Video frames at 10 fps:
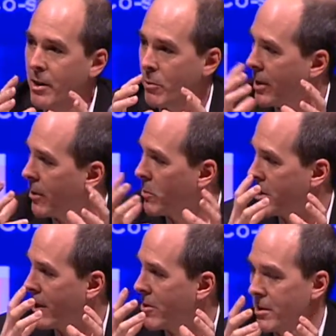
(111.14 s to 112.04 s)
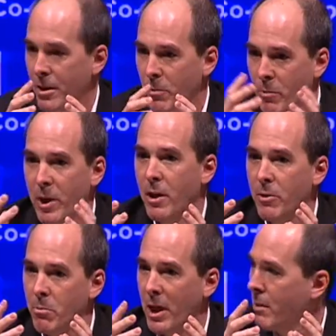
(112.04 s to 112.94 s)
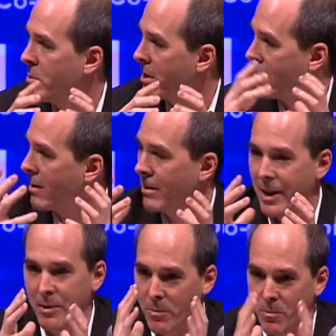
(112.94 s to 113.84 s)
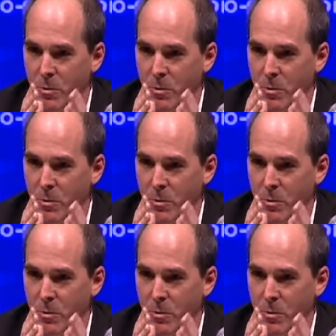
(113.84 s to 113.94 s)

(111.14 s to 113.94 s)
when there was scarcity, when we owned the pipes and